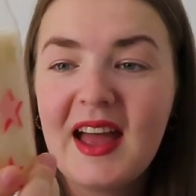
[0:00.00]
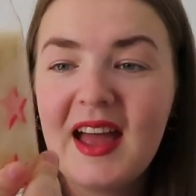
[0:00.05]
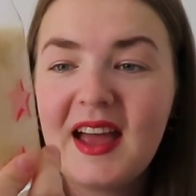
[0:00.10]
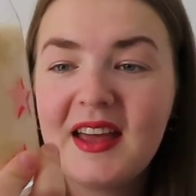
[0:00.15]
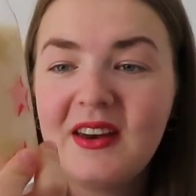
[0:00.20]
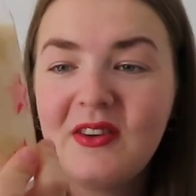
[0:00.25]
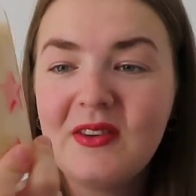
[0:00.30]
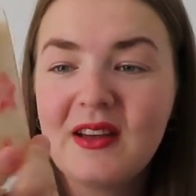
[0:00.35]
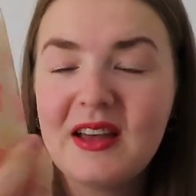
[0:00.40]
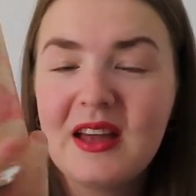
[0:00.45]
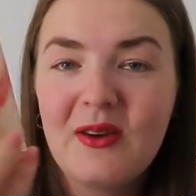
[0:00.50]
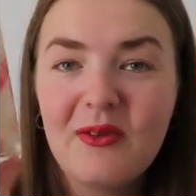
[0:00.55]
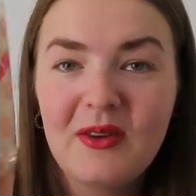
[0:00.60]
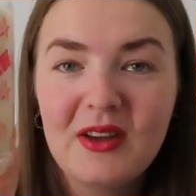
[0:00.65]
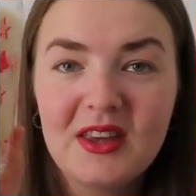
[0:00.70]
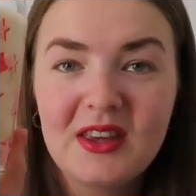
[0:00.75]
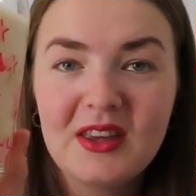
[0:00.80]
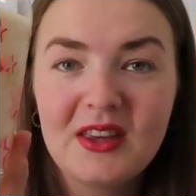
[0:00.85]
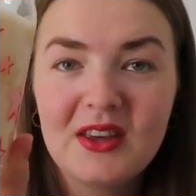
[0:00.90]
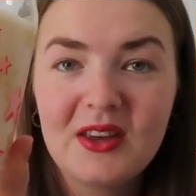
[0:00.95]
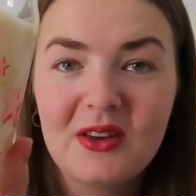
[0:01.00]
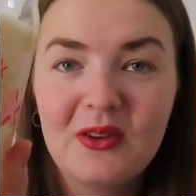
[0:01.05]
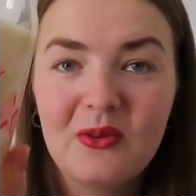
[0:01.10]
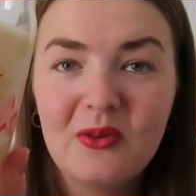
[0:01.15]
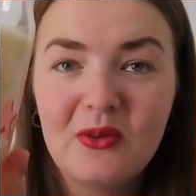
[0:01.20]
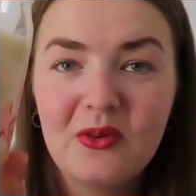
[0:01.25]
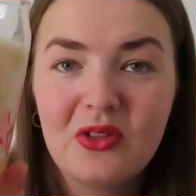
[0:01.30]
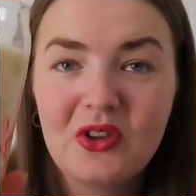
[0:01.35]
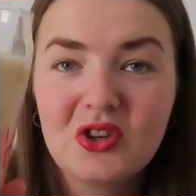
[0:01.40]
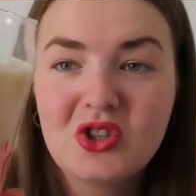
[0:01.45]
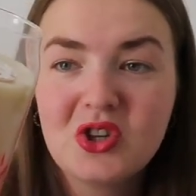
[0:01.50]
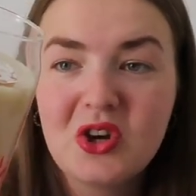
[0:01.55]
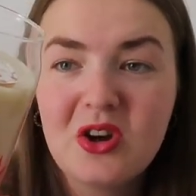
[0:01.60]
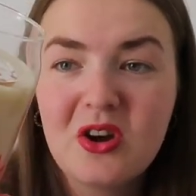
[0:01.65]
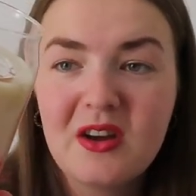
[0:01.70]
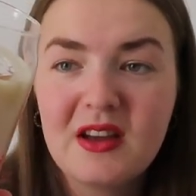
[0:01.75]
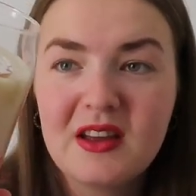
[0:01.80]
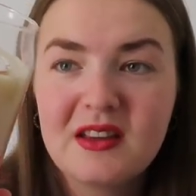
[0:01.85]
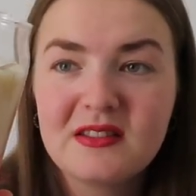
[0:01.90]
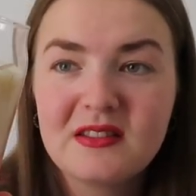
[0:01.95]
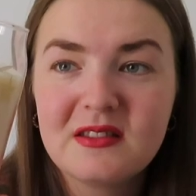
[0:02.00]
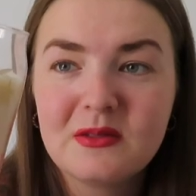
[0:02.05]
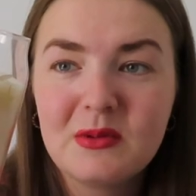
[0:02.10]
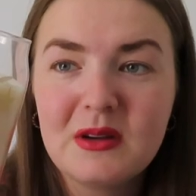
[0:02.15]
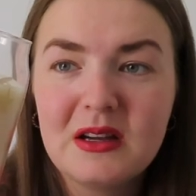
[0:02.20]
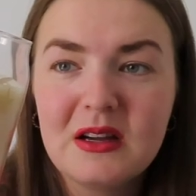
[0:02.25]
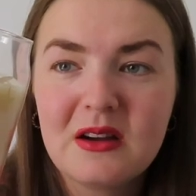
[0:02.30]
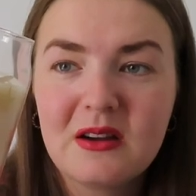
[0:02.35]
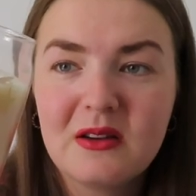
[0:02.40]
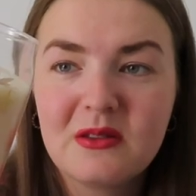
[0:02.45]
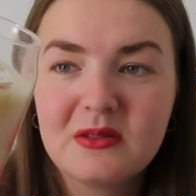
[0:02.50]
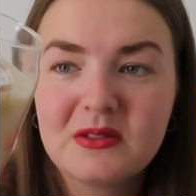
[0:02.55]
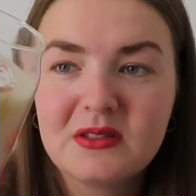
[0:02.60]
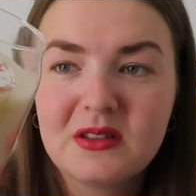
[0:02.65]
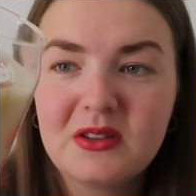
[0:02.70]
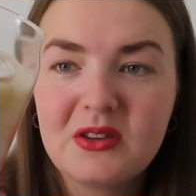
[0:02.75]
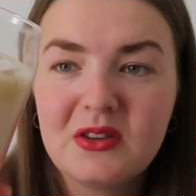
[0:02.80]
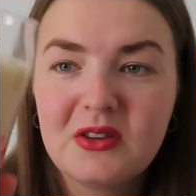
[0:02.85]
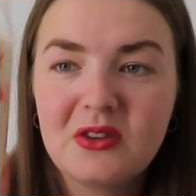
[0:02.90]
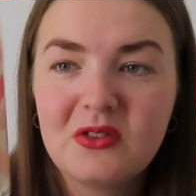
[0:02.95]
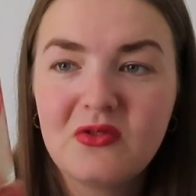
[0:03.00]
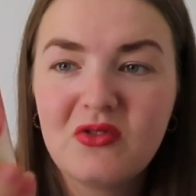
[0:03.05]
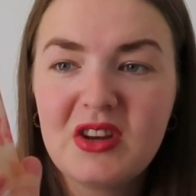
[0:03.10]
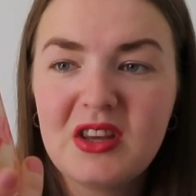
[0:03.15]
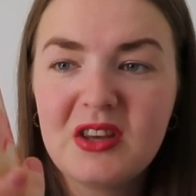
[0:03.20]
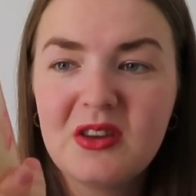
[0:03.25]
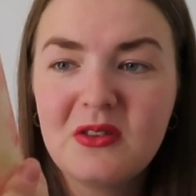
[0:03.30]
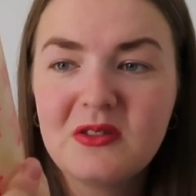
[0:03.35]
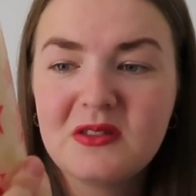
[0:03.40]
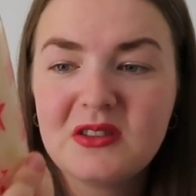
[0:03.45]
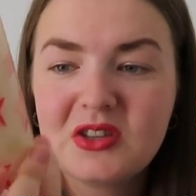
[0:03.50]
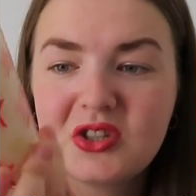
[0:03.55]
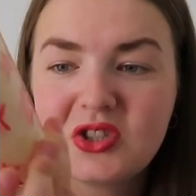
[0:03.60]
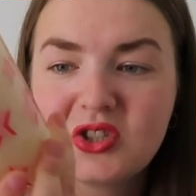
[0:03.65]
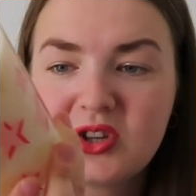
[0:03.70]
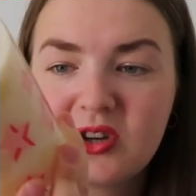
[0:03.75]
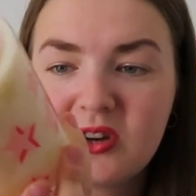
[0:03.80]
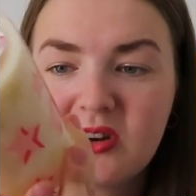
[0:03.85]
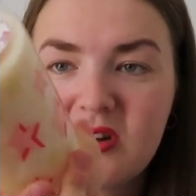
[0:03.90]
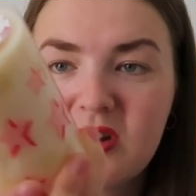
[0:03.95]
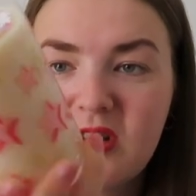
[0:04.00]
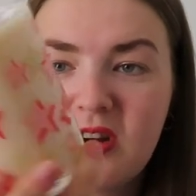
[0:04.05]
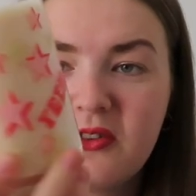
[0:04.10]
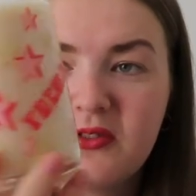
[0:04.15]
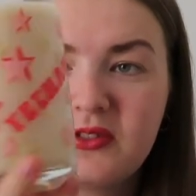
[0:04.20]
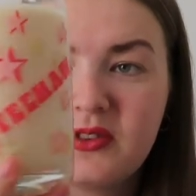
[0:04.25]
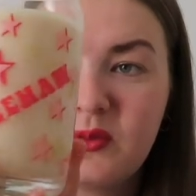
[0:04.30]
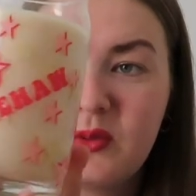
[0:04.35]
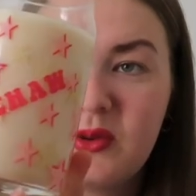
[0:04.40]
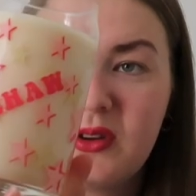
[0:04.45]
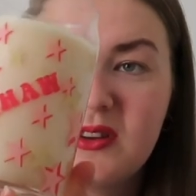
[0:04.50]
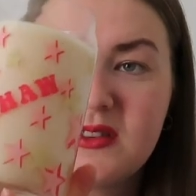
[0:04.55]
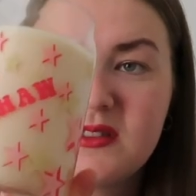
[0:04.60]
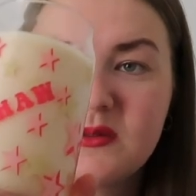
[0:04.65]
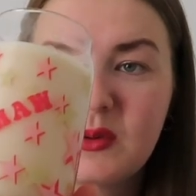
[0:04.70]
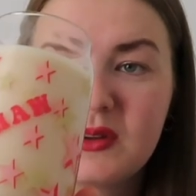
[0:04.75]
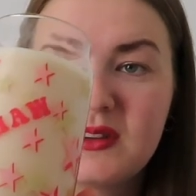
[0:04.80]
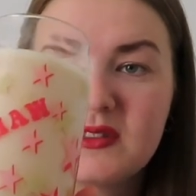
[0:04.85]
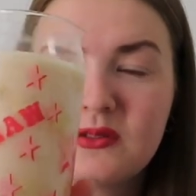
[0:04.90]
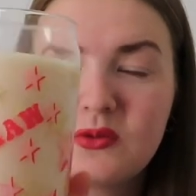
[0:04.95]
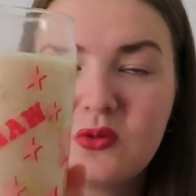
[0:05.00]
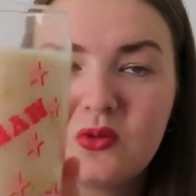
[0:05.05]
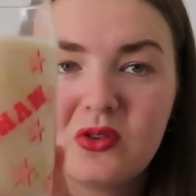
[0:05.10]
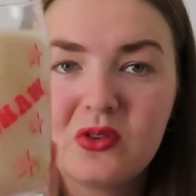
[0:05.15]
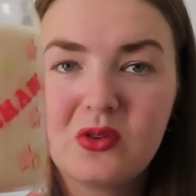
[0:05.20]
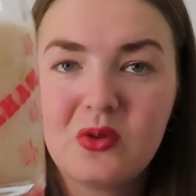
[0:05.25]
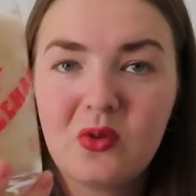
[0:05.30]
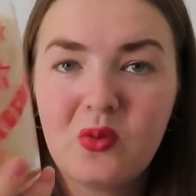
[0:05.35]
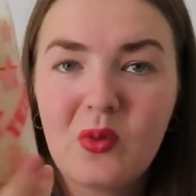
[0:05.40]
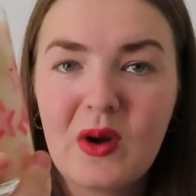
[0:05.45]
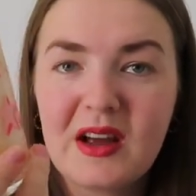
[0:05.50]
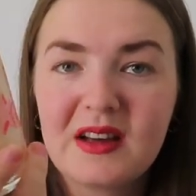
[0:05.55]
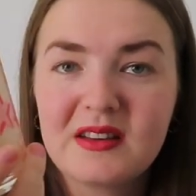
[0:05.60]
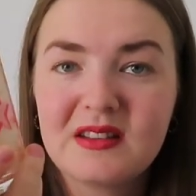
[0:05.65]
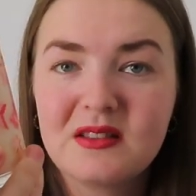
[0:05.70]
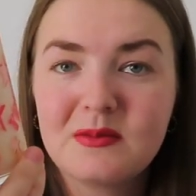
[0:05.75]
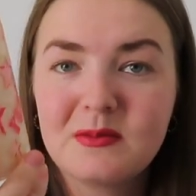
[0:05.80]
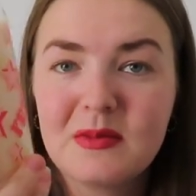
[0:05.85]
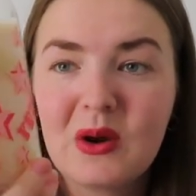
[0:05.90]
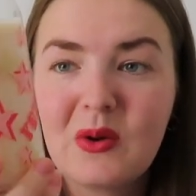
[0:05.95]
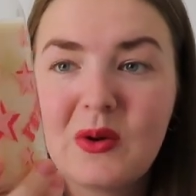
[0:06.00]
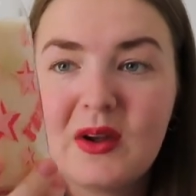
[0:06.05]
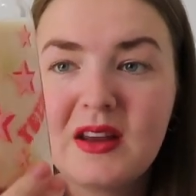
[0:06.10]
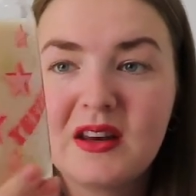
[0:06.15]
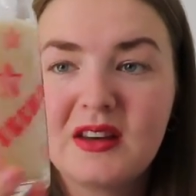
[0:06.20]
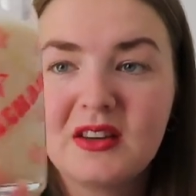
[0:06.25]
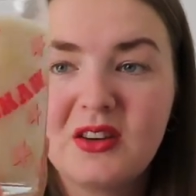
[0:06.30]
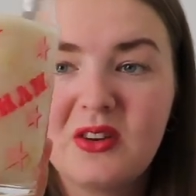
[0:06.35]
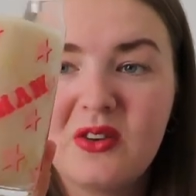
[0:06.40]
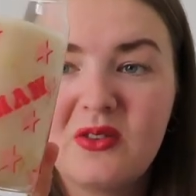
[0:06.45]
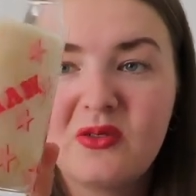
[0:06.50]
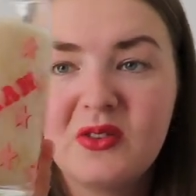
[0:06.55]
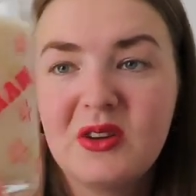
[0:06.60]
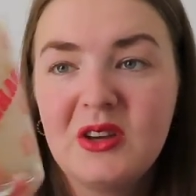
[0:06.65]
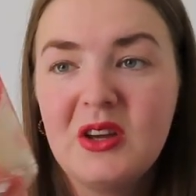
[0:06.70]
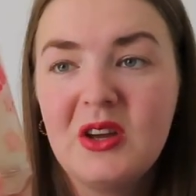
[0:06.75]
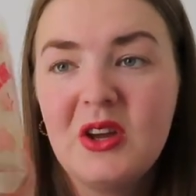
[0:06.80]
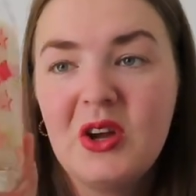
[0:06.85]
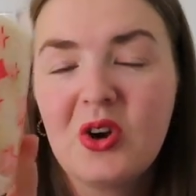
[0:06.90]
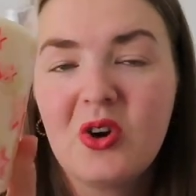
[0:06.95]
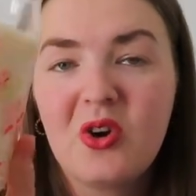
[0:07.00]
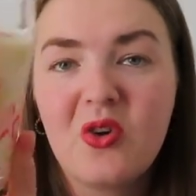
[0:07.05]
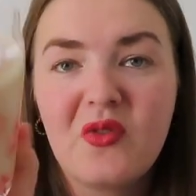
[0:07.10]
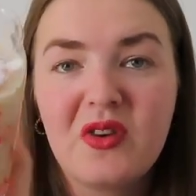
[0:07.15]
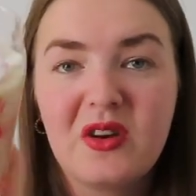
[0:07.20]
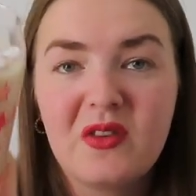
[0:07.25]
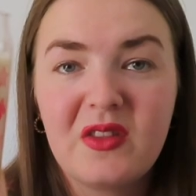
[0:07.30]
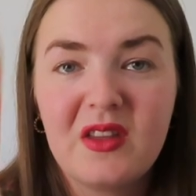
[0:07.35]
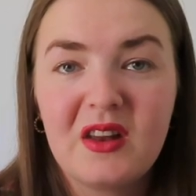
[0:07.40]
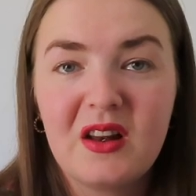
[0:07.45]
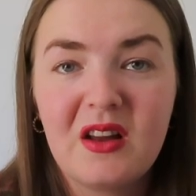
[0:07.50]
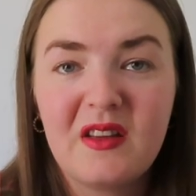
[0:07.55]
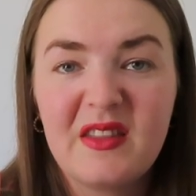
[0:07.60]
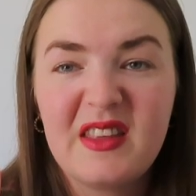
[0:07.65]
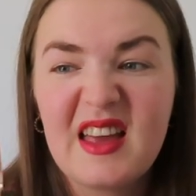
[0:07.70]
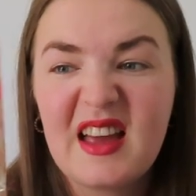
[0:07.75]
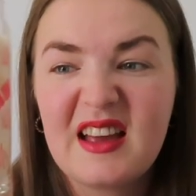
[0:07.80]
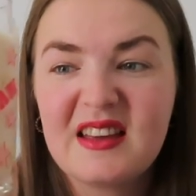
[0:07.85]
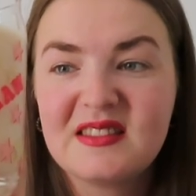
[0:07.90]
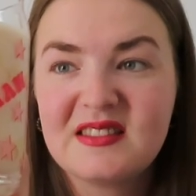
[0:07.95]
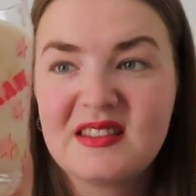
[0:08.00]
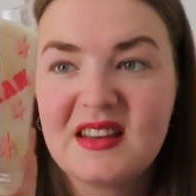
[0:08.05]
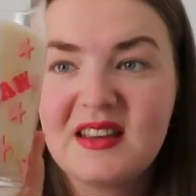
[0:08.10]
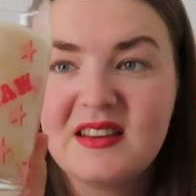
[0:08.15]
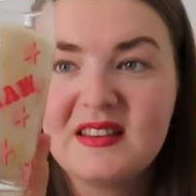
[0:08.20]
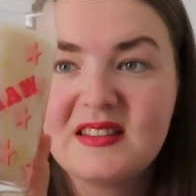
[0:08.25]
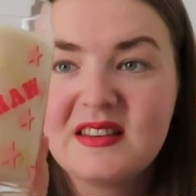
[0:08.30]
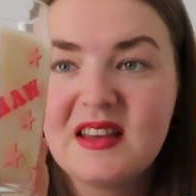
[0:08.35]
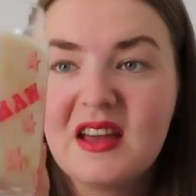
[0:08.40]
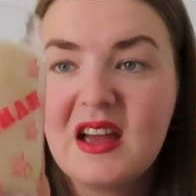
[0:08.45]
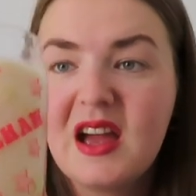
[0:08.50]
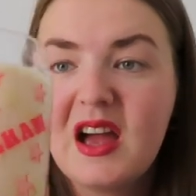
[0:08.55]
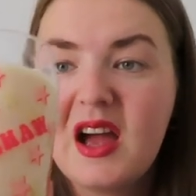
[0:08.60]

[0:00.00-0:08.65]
And look how cute the jar is as well. So you could reuse this jar afterwards once all the wax has melted and you've got rid of the like the excess.